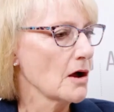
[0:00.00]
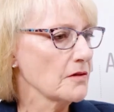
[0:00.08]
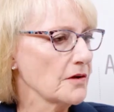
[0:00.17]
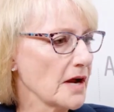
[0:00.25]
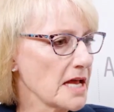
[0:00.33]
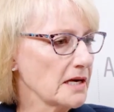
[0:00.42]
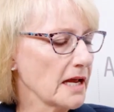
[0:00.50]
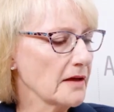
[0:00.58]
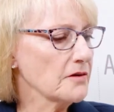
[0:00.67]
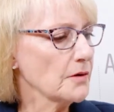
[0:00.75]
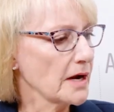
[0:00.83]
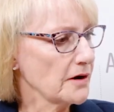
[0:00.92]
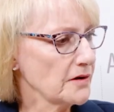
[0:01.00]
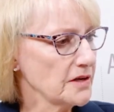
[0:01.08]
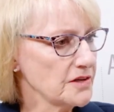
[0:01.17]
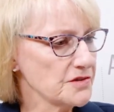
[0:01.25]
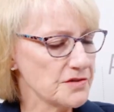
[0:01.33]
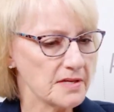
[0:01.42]
Are there any other
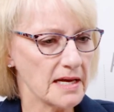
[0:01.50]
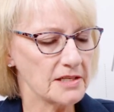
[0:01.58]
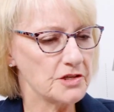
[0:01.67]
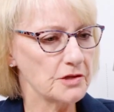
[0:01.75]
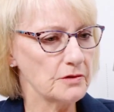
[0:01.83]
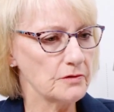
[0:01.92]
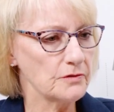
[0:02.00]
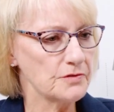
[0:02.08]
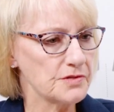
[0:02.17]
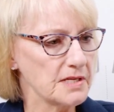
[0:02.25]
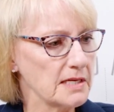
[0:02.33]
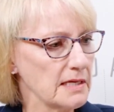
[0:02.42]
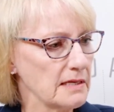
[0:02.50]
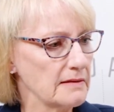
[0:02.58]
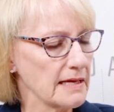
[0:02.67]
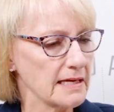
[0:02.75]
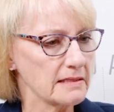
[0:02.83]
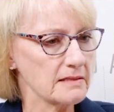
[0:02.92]
areas that you see
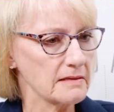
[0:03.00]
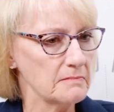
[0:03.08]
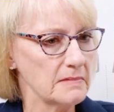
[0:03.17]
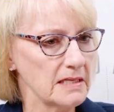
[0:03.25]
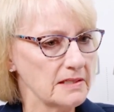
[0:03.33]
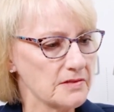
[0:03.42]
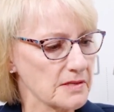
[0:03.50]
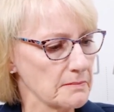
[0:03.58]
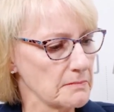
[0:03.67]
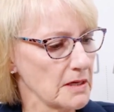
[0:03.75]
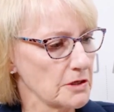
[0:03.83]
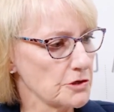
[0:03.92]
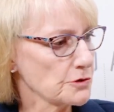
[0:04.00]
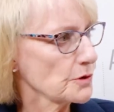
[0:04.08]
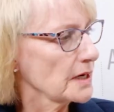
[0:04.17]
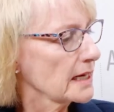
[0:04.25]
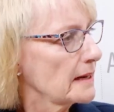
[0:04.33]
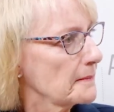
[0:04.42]
that need some
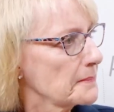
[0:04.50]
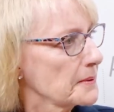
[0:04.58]
shoring up?